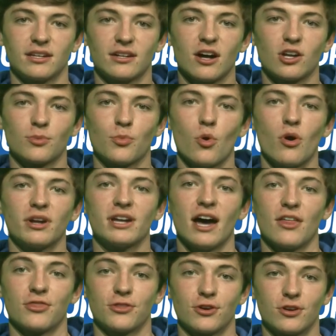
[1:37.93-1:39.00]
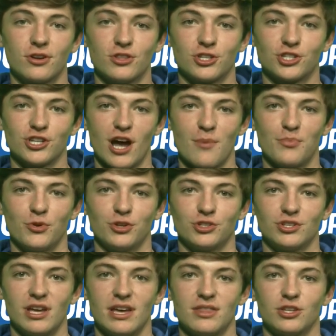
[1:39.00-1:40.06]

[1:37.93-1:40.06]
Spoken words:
Connor Boyd got 3rd in the shot put.